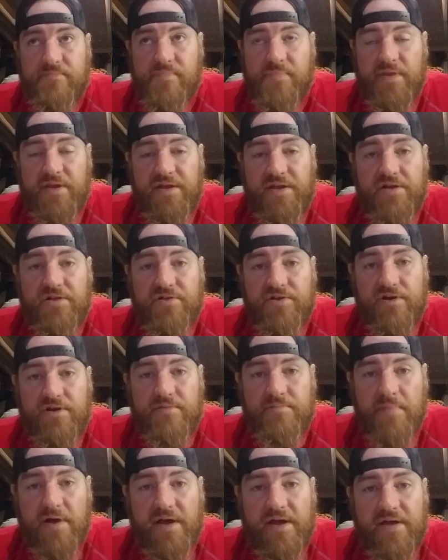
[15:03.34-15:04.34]
and a
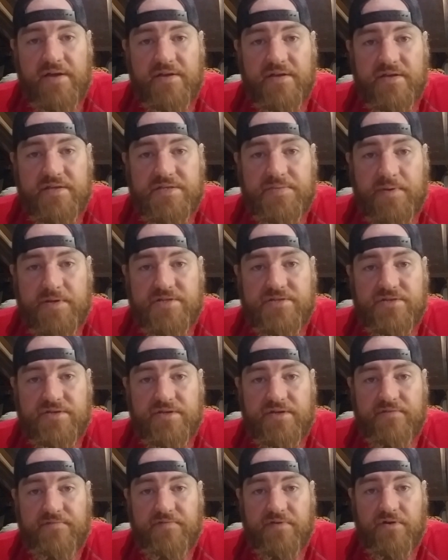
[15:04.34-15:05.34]
clearer mind,
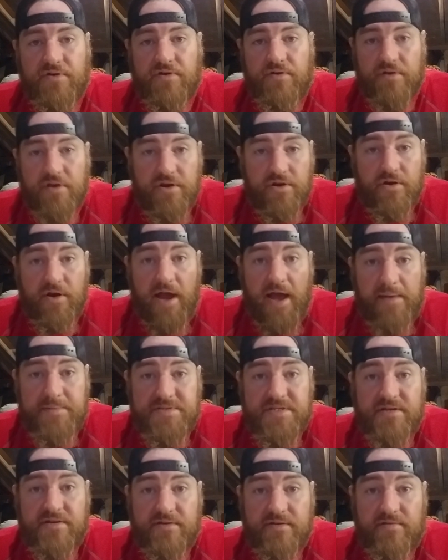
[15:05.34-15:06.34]
especially if you're you're
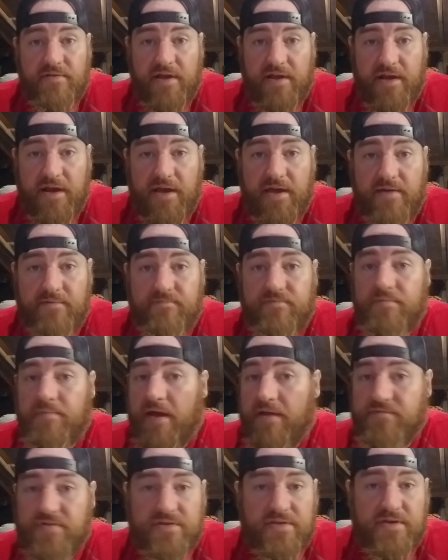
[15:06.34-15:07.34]
abstinent like I am from
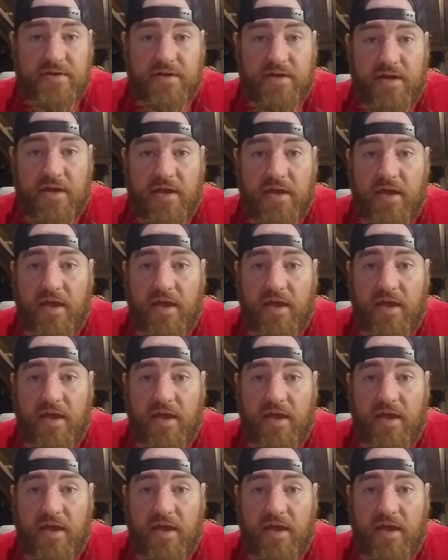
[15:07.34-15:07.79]
everything.